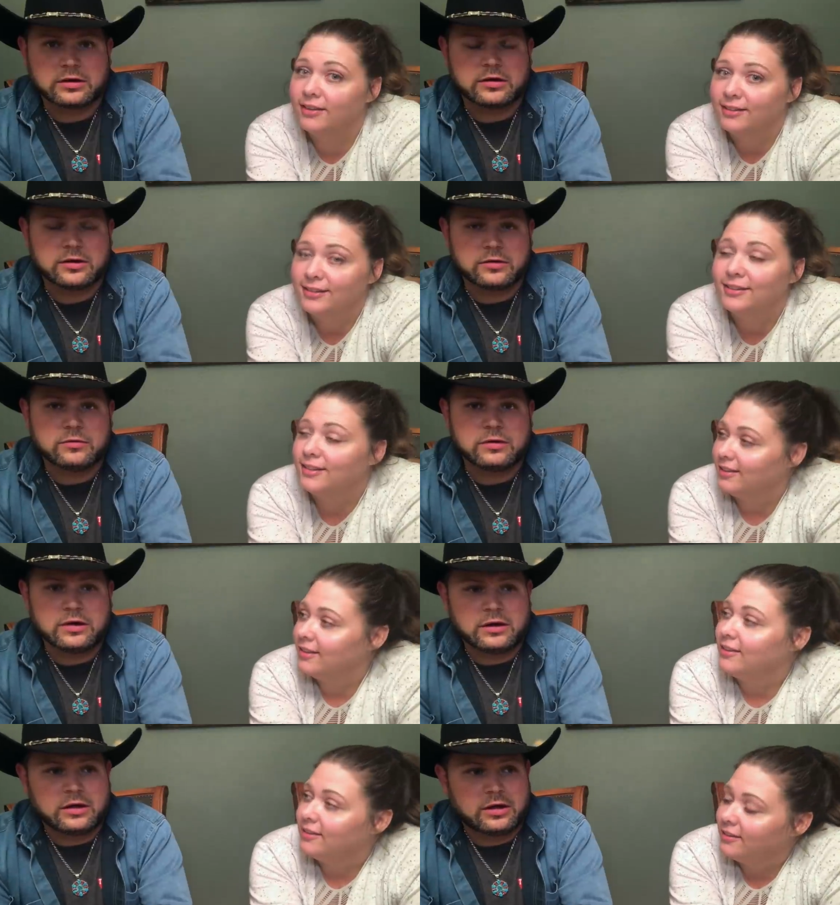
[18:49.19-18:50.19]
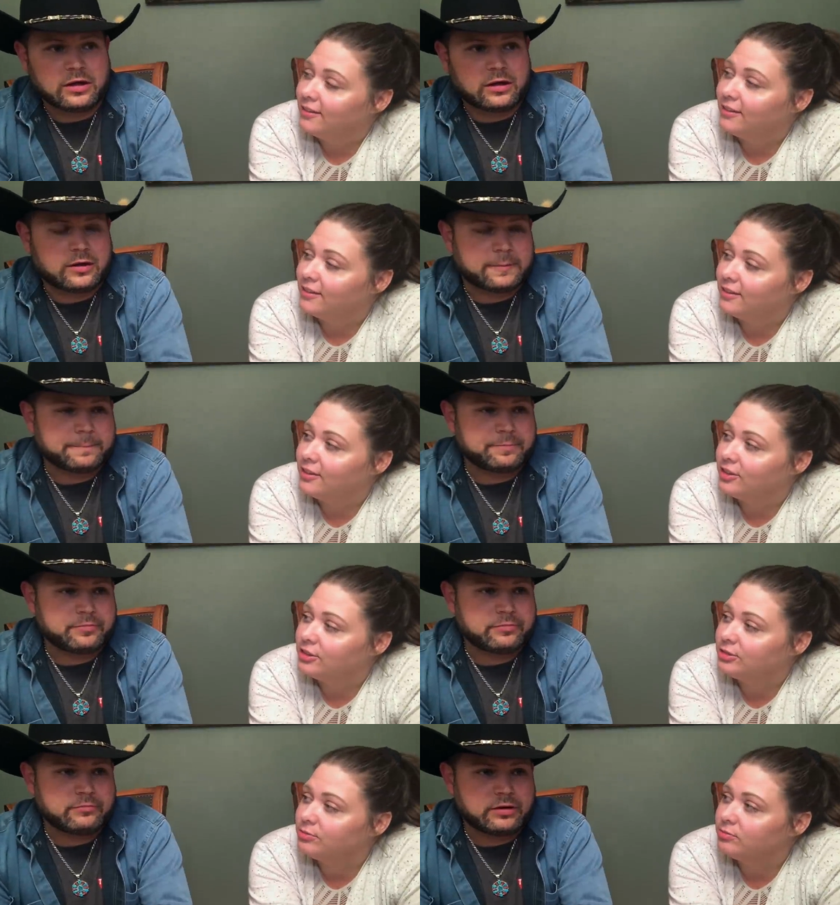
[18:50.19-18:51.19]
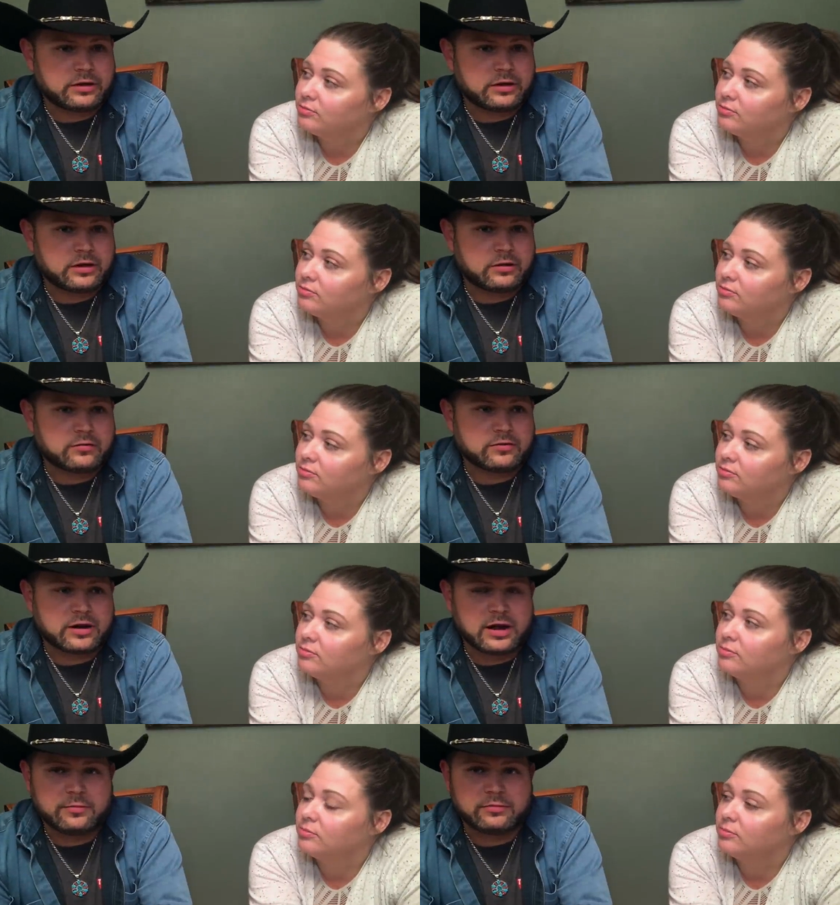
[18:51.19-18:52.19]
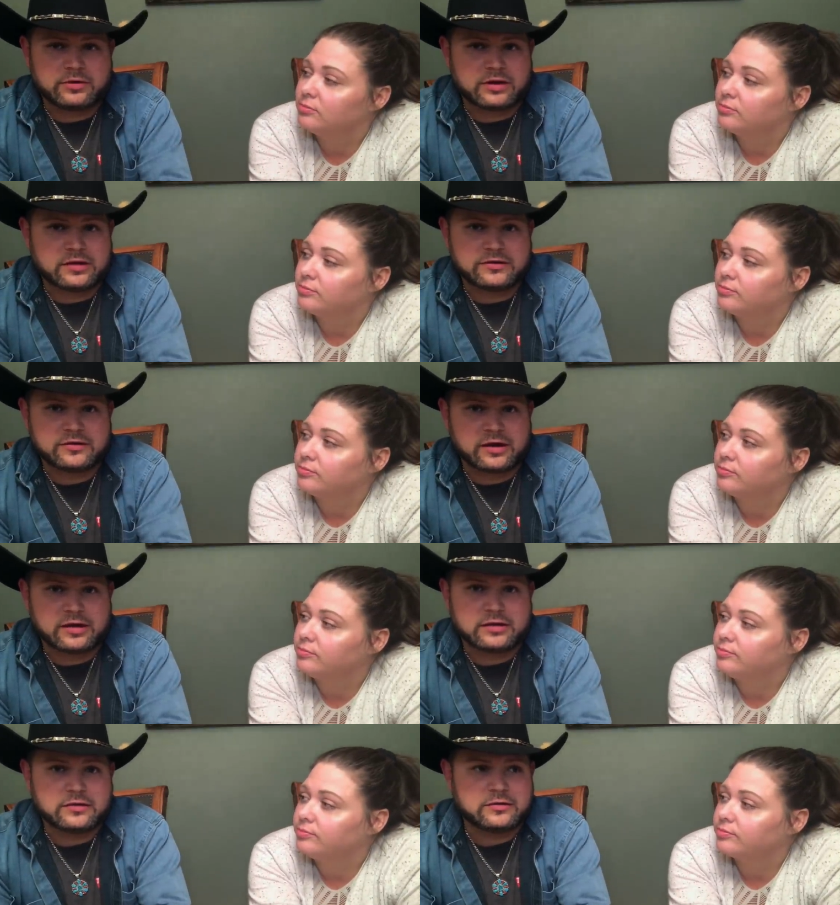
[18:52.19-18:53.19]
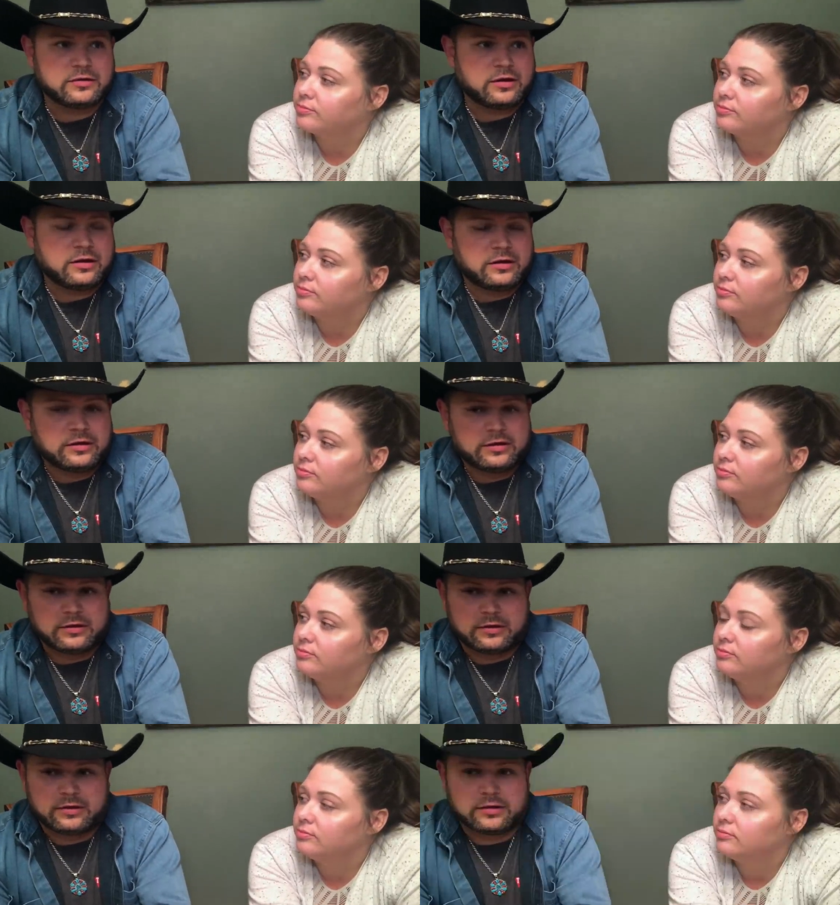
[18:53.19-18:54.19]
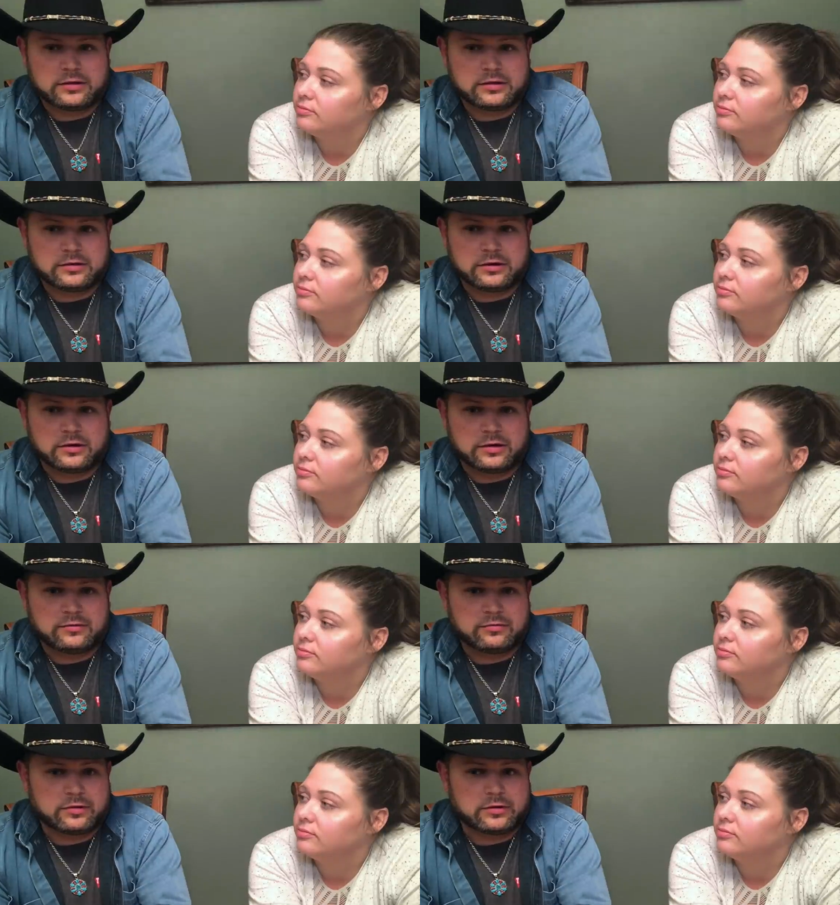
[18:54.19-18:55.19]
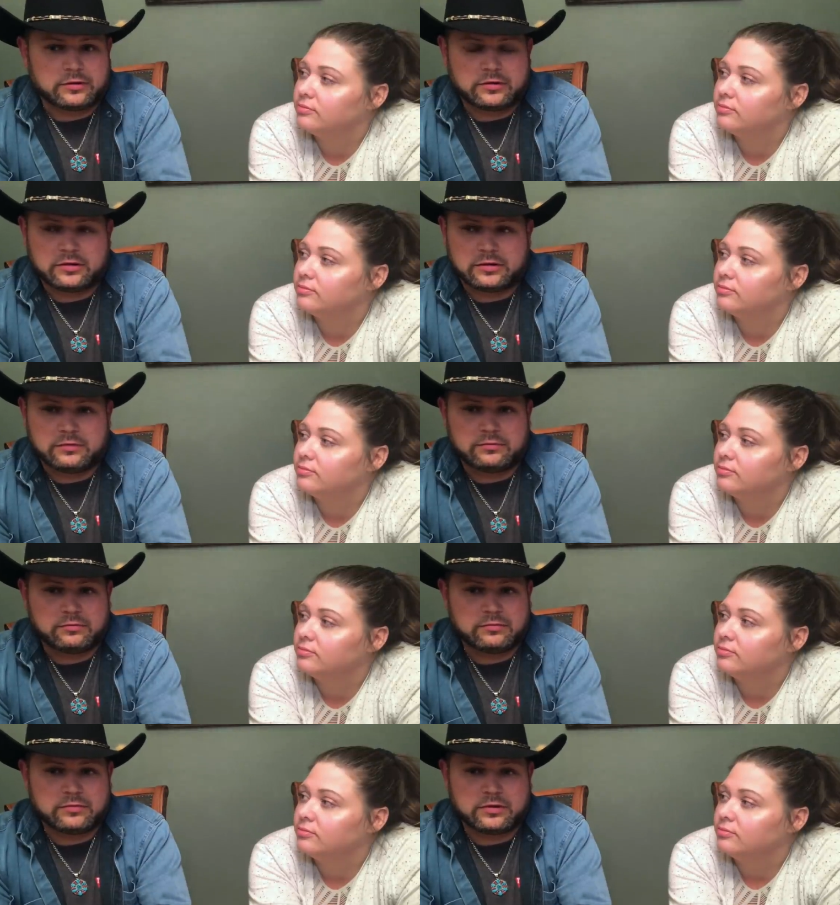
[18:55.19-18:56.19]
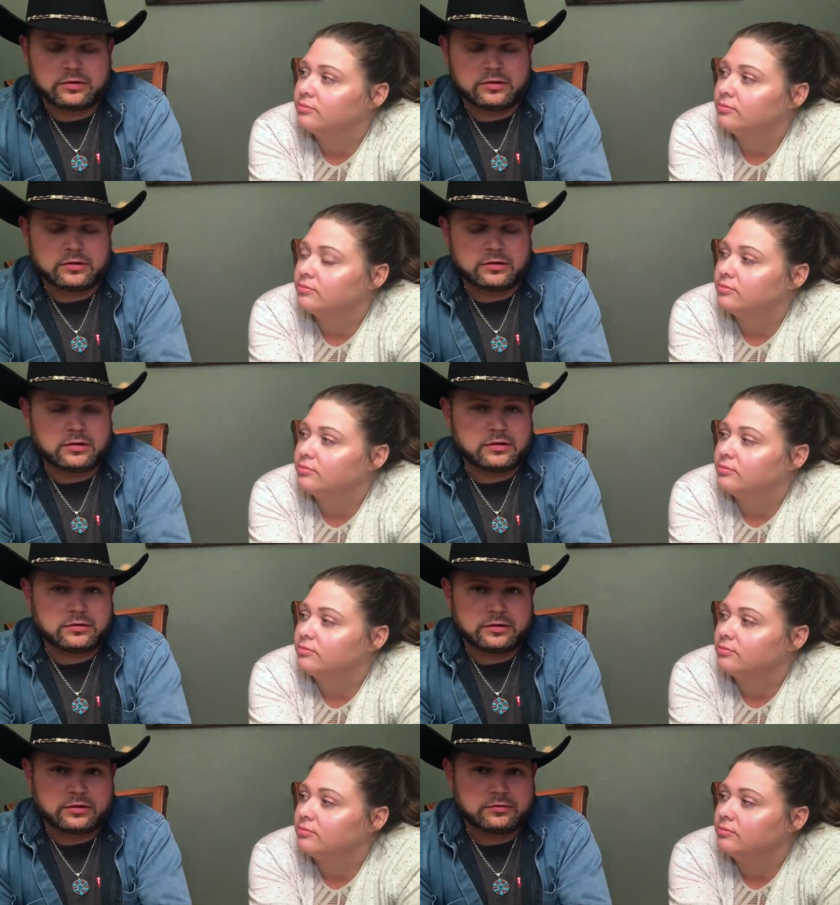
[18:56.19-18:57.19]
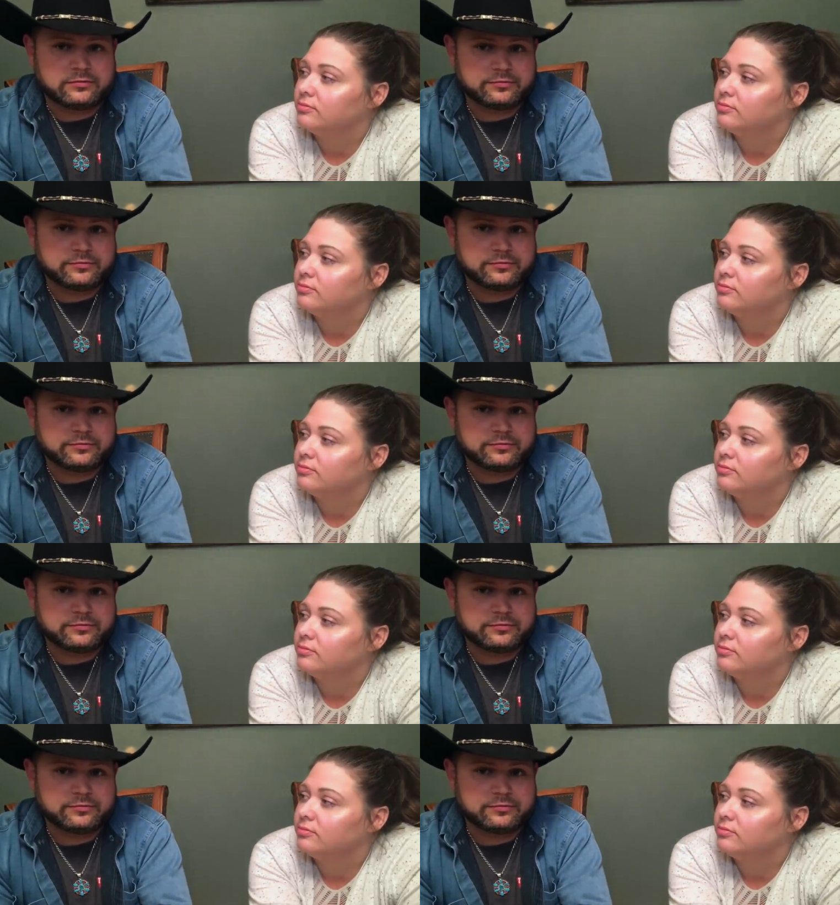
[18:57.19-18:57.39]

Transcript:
Speaker 1: to do. Um, but you know, over time, your tastes change, and you know, I've learned to to just you know